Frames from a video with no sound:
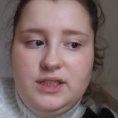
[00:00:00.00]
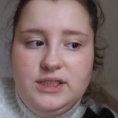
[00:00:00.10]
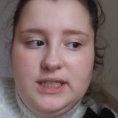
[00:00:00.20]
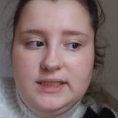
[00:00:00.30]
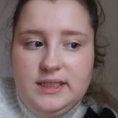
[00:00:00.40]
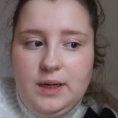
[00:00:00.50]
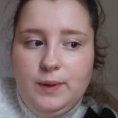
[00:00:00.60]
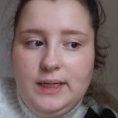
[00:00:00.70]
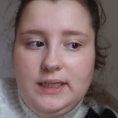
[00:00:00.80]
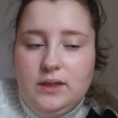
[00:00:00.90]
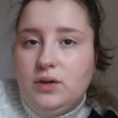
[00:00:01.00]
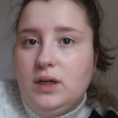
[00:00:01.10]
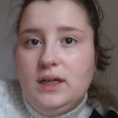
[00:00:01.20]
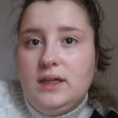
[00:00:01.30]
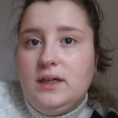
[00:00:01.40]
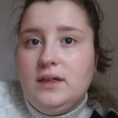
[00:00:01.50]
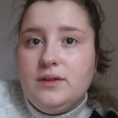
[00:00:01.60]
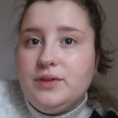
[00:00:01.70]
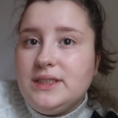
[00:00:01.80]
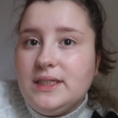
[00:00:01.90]
digest that well at all
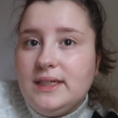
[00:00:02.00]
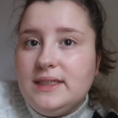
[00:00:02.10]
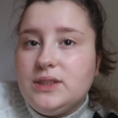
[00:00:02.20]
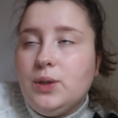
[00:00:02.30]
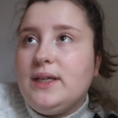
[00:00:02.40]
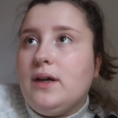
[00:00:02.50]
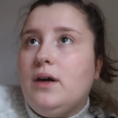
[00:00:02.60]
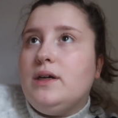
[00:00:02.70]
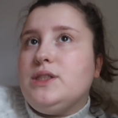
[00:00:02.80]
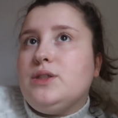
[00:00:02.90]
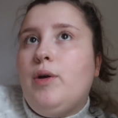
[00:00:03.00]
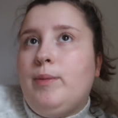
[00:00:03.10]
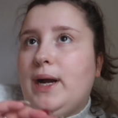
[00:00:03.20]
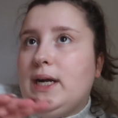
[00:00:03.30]
recently so I thought just going